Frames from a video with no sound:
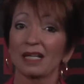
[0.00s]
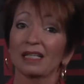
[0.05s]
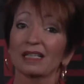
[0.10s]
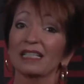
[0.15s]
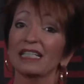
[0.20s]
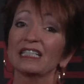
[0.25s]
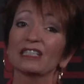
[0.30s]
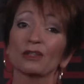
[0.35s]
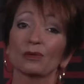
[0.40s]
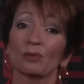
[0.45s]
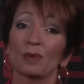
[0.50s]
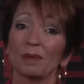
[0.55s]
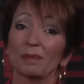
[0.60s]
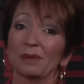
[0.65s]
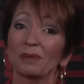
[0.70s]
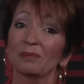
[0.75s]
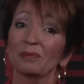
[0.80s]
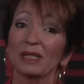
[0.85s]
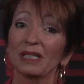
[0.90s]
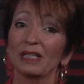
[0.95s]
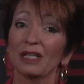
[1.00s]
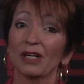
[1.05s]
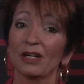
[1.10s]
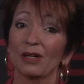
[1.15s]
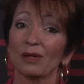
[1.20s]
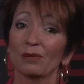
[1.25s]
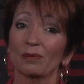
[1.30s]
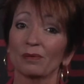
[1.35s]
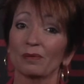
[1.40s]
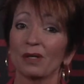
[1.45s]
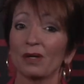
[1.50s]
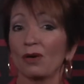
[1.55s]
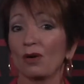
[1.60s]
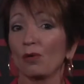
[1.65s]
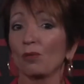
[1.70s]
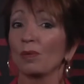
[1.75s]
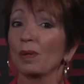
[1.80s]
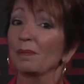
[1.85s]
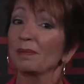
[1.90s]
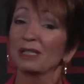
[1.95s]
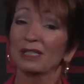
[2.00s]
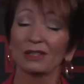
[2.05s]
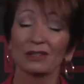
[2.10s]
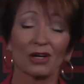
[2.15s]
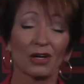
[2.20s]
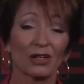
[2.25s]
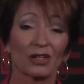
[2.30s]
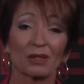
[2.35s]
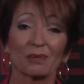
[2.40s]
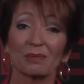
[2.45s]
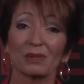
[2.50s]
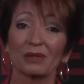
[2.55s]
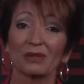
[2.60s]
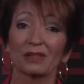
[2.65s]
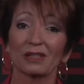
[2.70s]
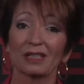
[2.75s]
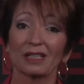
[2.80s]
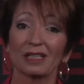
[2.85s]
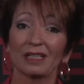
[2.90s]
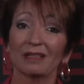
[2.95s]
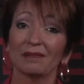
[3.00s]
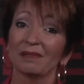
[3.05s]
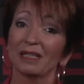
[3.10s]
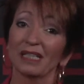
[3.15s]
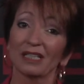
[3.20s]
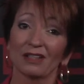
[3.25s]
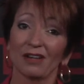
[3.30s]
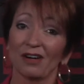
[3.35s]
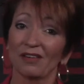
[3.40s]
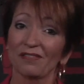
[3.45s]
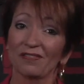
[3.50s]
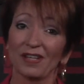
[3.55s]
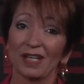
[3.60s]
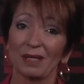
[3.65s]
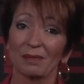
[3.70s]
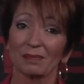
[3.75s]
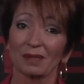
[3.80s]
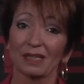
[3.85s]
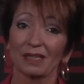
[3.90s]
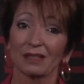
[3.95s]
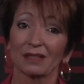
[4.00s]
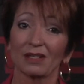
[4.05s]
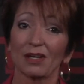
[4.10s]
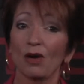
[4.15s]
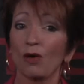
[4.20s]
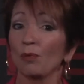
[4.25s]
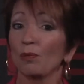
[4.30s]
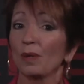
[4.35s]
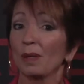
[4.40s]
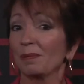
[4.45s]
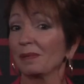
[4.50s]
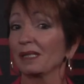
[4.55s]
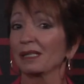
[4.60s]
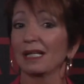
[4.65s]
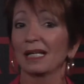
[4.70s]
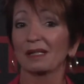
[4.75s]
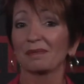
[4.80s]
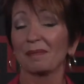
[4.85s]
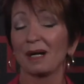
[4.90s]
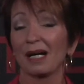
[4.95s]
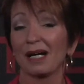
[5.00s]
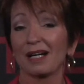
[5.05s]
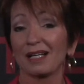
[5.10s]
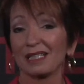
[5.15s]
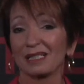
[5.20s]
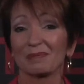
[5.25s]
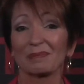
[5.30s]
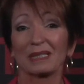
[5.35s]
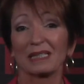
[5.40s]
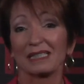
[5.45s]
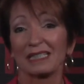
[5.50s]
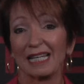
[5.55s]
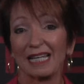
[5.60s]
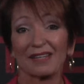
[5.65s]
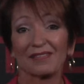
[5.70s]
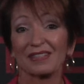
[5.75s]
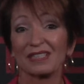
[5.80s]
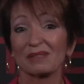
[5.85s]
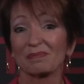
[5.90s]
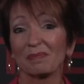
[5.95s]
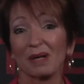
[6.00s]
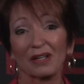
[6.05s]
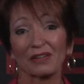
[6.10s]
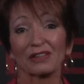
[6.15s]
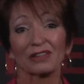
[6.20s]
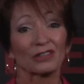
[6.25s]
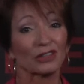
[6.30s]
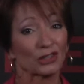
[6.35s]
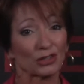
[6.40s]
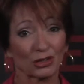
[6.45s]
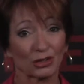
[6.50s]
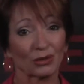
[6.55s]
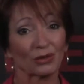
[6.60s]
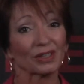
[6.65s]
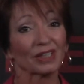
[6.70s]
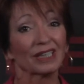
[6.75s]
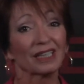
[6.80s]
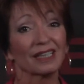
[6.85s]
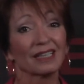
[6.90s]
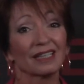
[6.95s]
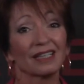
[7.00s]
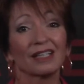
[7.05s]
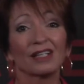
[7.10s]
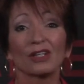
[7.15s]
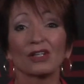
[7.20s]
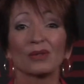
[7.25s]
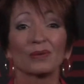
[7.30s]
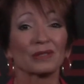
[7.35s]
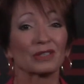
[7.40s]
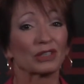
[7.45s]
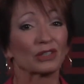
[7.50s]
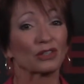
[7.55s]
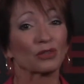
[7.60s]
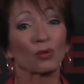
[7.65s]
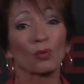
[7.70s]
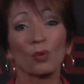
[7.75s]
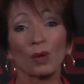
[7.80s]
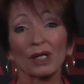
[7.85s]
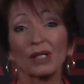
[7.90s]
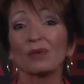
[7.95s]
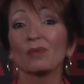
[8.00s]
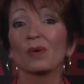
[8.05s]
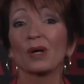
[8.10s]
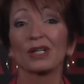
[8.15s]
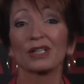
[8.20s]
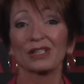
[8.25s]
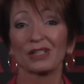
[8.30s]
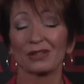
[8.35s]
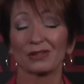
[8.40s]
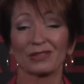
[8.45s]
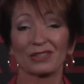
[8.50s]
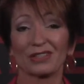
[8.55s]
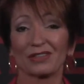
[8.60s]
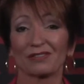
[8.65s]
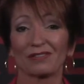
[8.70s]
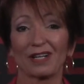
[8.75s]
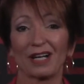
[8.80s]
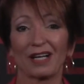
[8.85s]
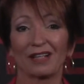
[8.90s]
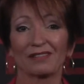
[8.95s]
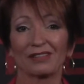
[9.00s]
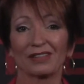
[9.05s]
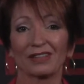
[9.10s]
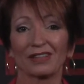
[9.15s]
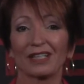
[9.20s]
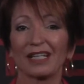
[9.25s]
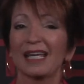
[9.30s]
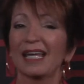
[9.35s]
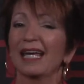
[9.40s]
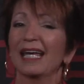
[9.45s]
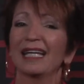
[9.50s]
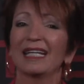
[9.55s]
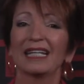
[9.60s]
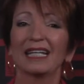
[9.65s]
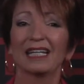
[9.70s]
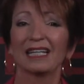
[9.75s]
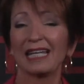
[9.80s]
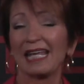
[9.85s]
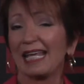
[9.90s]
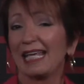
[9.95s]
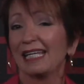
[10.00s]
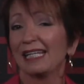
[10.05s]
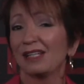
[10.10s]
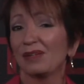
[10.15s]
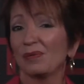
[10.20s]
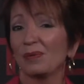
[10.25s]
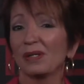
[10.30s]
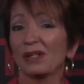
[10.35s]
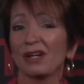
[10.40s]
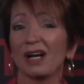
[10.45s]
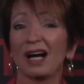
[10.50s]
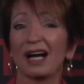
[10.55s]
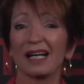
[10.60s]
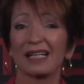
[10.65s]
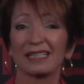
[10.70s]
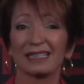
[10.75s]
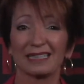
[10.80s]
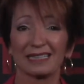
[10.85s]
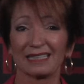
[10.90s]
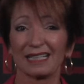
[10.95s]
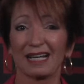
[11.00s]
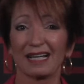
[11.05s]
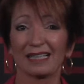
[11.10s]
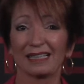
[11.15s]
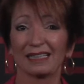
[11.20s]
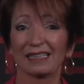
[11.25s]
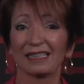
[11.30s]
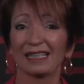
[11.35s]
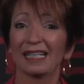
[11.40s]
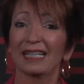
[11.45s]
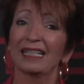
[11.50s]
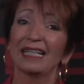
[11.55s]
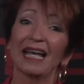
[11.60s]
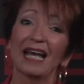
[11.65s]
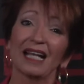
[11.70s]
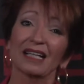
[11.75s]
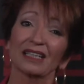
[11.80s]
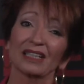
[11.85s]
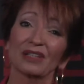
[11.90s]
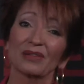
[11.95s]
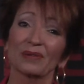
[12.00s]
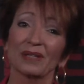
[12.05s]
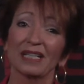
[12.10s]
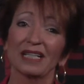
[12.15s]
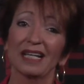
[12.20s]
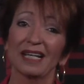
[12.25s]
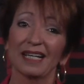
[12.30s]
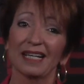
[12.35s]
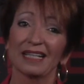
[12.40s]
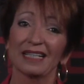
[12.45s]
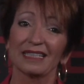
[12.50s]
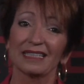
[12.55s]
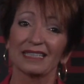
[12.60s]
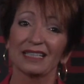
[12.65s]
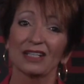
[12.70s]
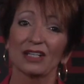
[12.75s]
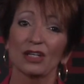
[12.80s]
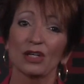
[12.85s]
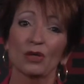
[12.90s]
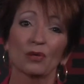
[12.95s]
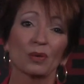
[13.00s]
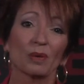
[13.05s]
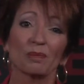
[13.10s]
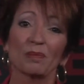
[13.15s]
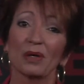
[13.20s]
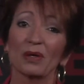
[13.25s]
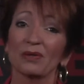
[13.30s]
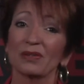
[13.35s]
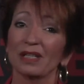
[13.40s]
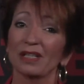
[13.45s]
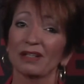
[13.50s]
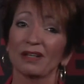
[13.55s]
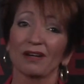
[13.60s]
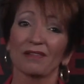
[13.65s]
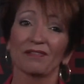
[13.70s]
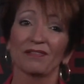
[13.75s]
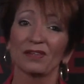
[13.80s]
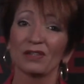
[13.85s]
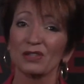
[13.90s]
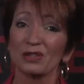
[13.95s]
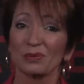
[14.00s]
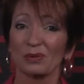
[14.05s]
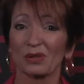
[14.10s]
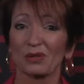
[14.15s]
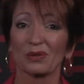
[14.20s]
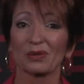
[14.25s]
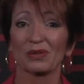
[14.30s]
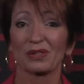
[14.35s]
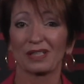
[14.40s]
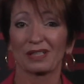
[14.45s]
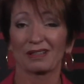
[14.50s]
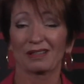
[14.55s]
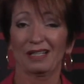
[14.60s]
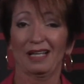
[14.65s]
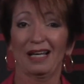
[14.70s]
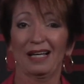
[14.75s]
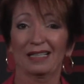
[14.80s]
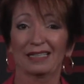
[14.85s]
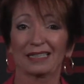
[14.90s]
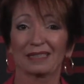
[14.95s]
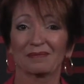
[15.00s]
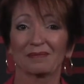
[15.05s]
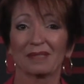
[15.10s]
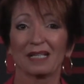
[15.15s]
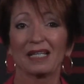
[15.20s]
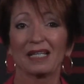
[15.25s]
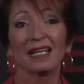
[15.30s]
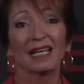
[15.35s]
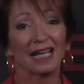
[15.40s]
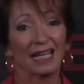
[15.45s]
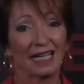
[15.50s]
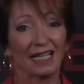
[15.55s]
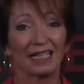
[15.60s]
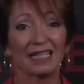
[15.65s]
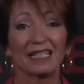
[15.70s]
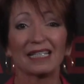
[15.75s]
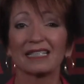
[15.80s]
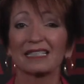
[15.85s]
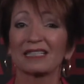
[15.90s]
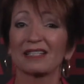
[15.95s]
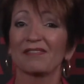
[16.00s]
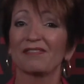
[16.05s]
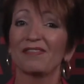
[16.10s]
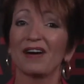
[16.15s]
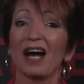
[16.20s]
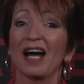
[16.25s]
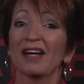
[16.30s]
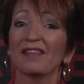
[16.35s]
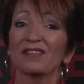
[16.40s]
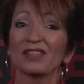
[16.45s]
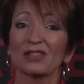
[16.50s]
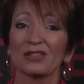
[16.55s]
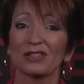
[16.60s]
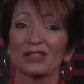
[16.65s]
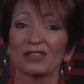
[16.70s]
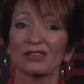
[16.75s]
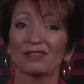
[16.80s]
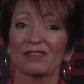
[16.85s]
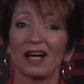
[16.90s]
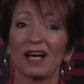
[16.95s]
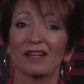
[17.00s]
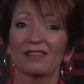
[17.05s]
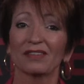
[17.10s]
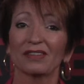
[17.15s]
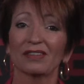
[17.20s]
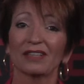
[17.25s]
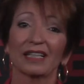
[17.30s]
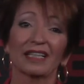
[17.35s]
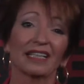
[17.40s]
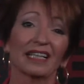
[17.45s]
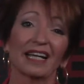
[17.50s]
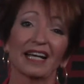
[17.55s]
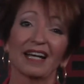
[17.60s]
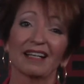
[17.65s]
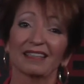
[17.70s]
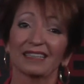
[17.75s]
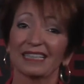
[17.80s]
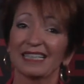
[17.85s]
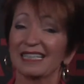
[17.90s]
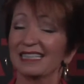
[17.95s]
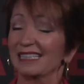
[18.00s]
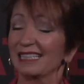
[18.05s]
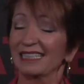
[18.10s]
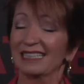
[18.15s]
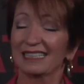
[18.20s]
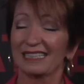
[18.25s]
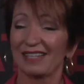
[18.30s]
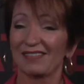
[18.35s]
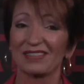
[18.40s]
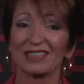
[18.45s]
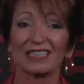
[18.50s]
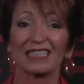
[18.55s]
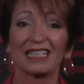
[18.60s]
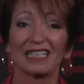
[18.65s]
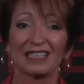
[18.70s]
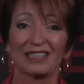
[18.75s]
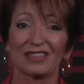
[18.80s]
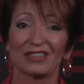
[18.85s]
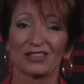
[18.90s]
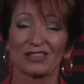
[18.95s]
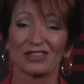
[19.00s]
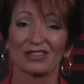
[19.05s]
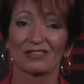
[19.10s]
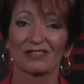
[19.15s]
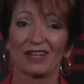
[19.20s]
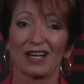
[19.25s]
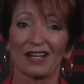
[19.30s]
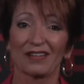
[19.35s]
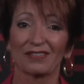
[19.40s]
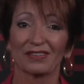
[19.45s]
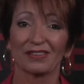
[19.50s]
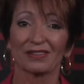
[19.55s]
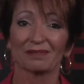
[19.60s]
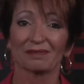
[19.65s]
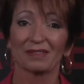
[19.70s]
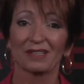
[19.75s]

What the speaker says: These are women we know, women in our community, in our family, women like my husband David's mother, Shirley, who is a 21-year survivor, and Annie Wilhide Desiden and Allie Green Hayes, who are both in our first recruiting class. Annie is a 5-year survivor and Allie is a 17-year survivor.